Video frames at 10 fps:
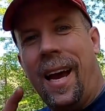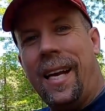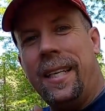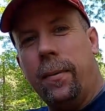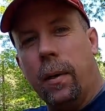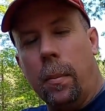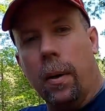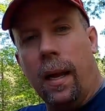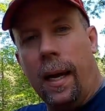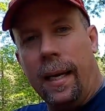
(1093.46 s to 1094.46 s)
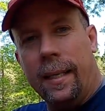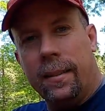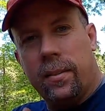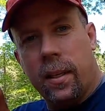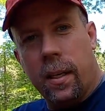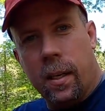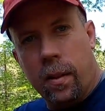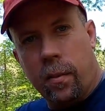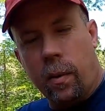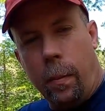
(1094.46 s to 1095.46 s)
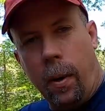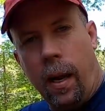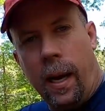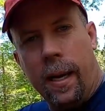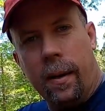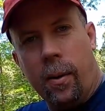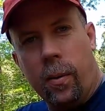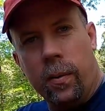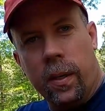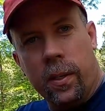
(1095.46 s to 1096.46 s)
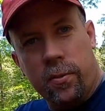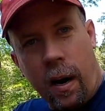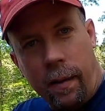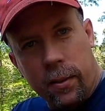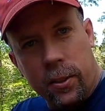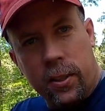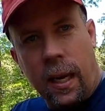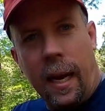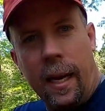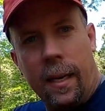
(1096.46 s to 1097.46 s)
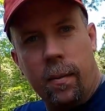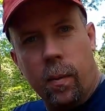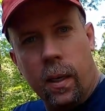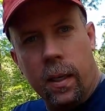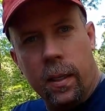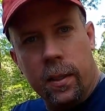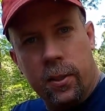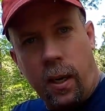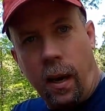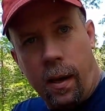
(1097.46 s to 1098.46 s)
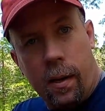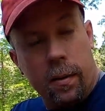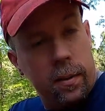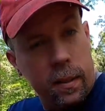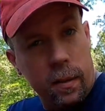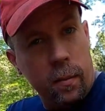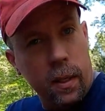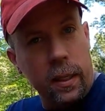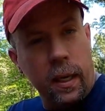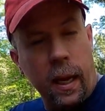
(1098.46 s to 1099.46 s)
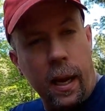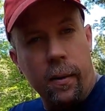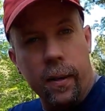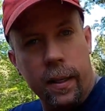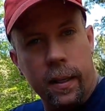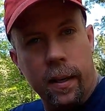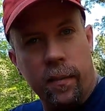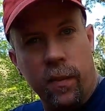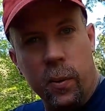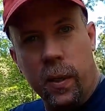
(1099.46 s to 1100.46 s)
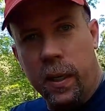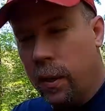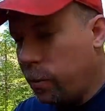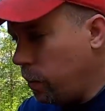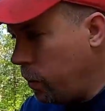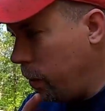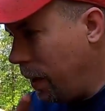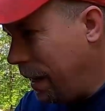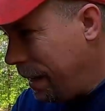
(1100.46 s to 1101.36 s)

Had to get rubber lines. Uh, the rubber line on the driver's side was clogged. It wasn't allowing uh, fluid to go through.